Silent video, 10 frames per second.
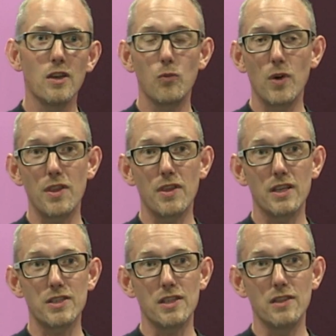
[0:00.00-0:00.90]
whether
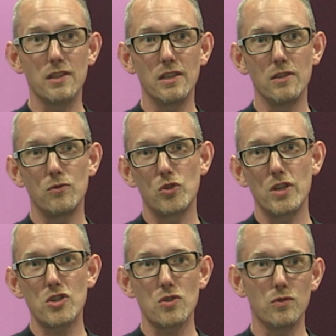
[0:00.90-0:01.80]
that's in the
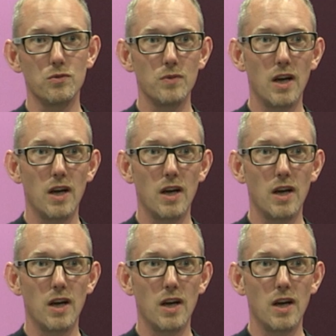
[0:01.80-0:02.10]
traditional